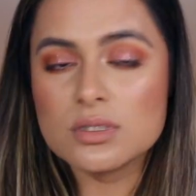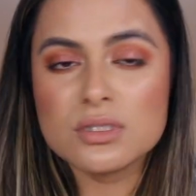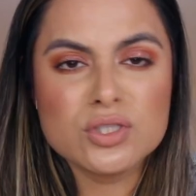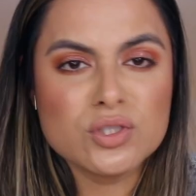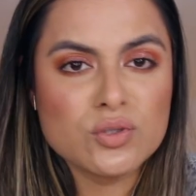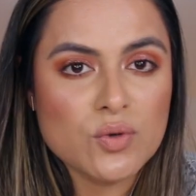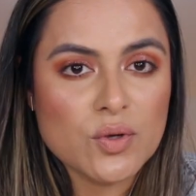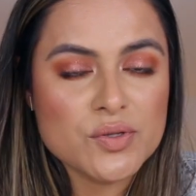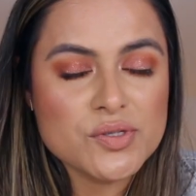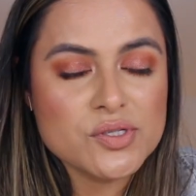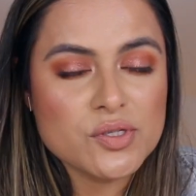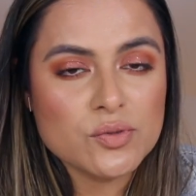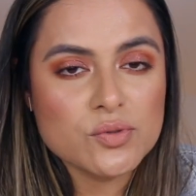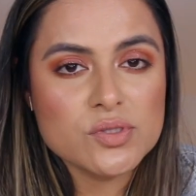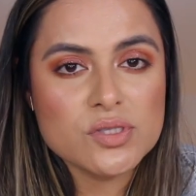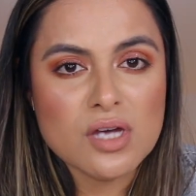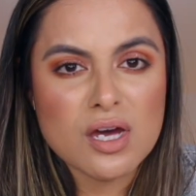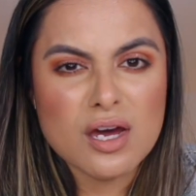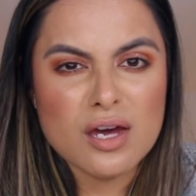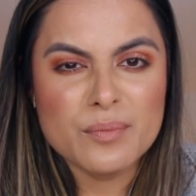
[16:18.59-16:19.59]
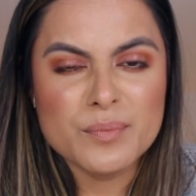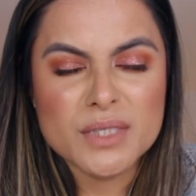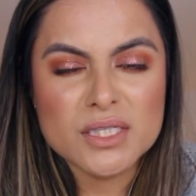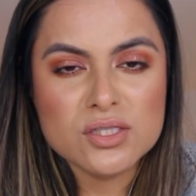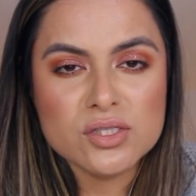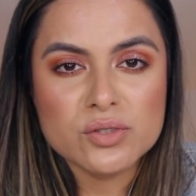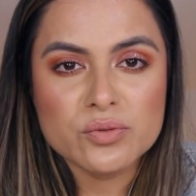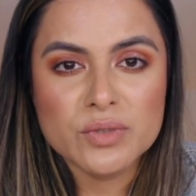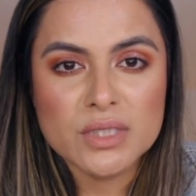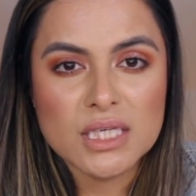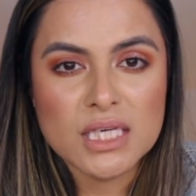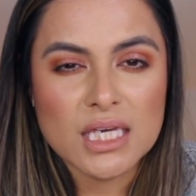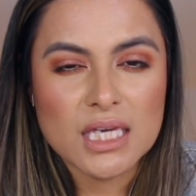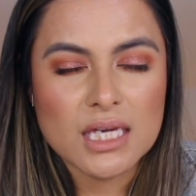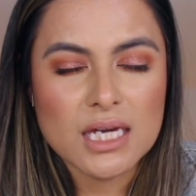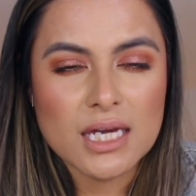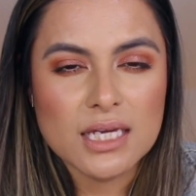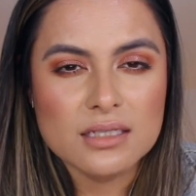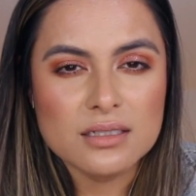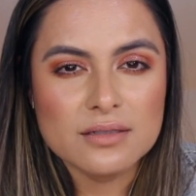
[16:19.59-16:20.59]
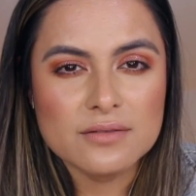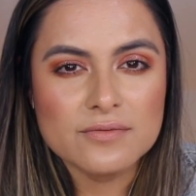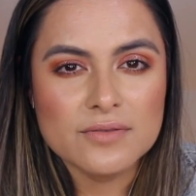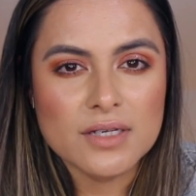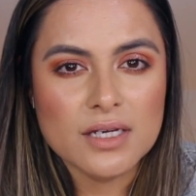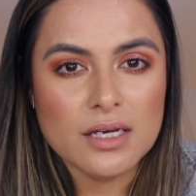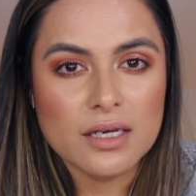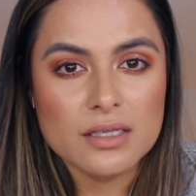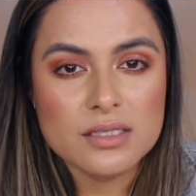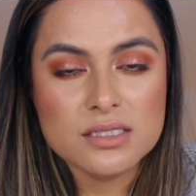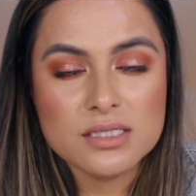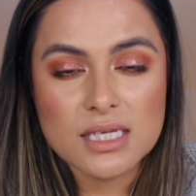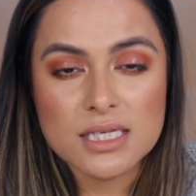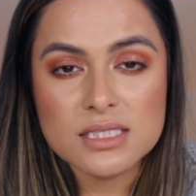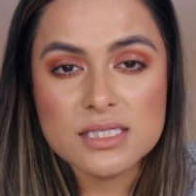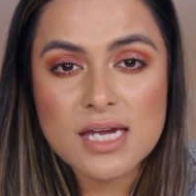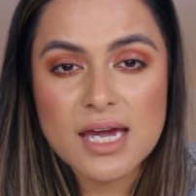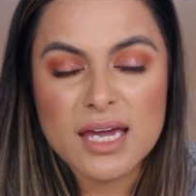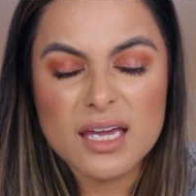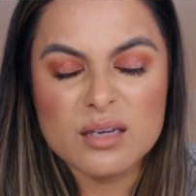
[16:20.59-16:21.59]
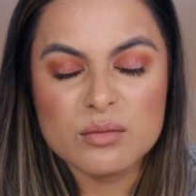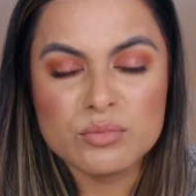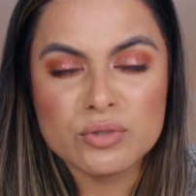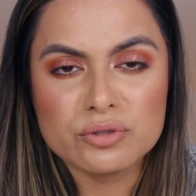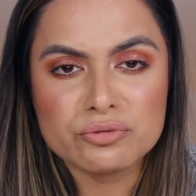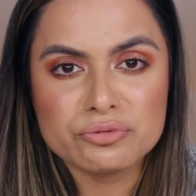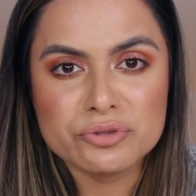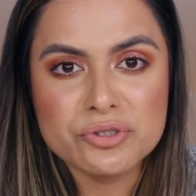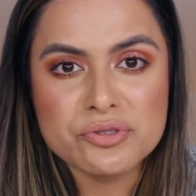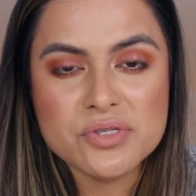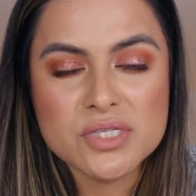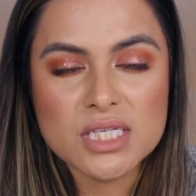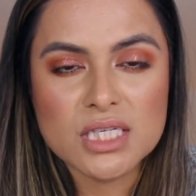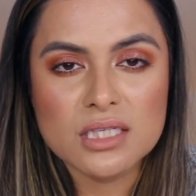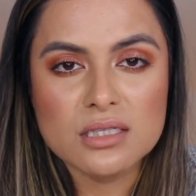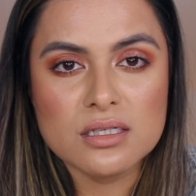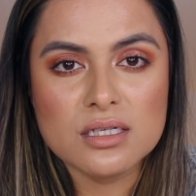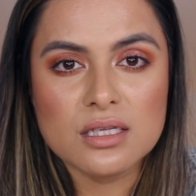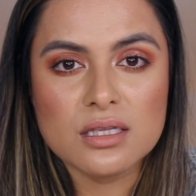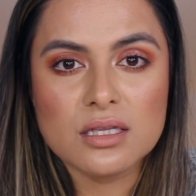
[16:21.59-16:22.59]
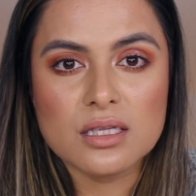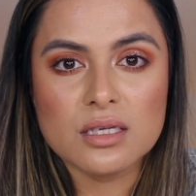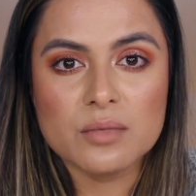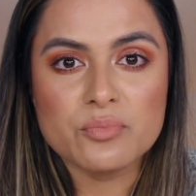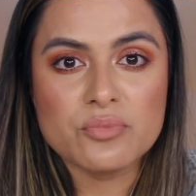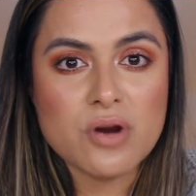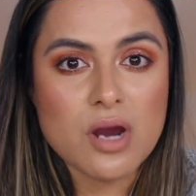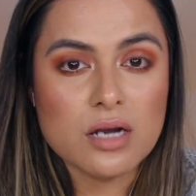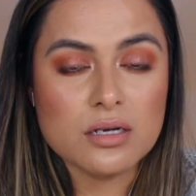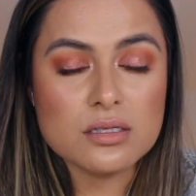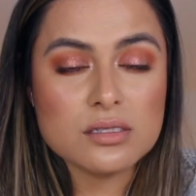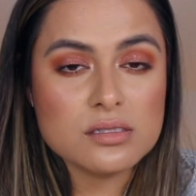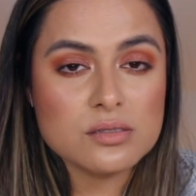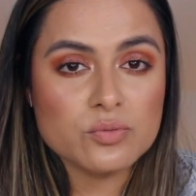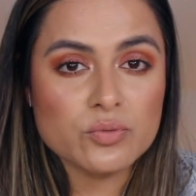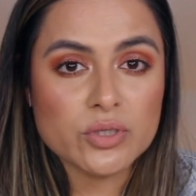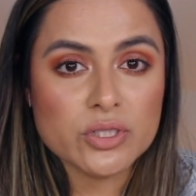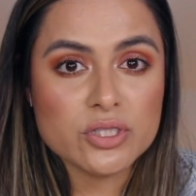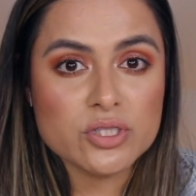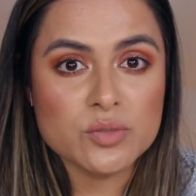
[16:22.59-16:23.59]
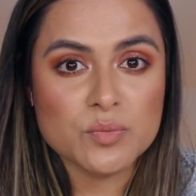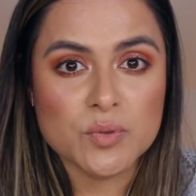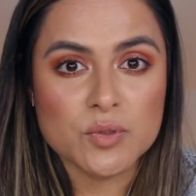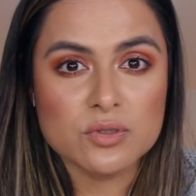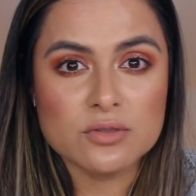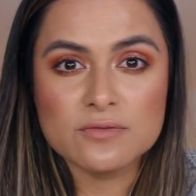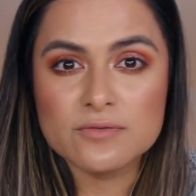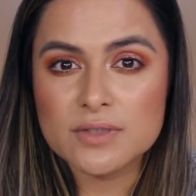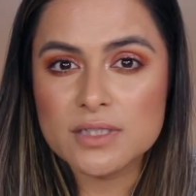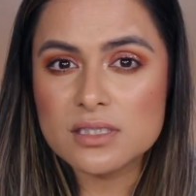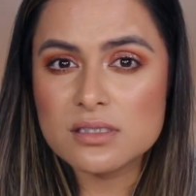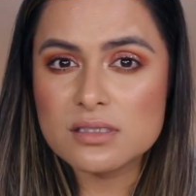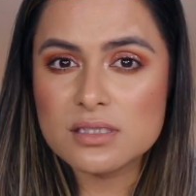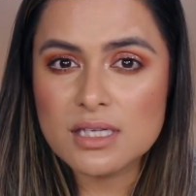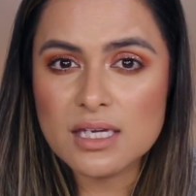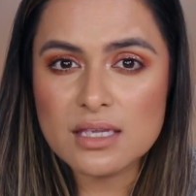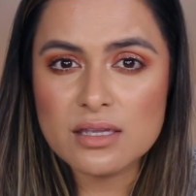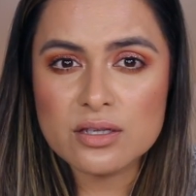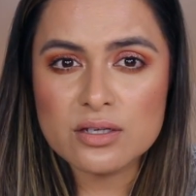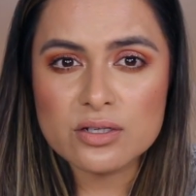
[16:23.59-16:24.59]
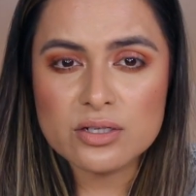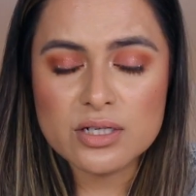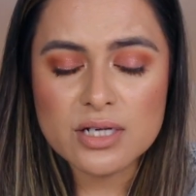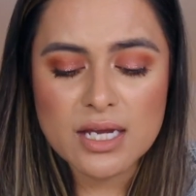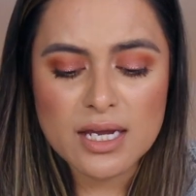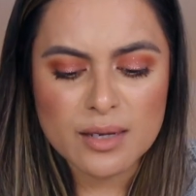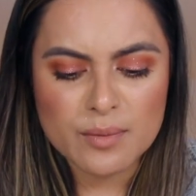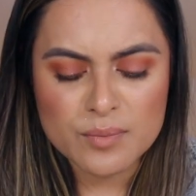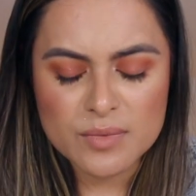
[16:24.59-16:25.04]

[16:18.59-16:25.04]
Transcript: And you also saw me doing a kind of a daytime routine. The products worked beautifully together.